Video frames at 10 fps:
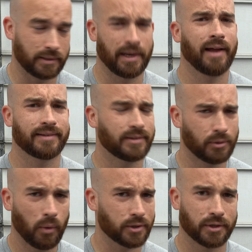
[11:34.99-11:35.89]
it's not
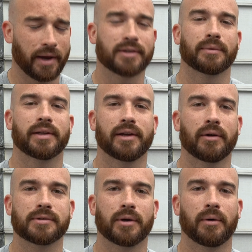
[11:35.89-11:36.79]
you wash your hands with it you
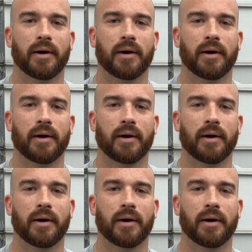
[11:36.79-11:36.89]
know so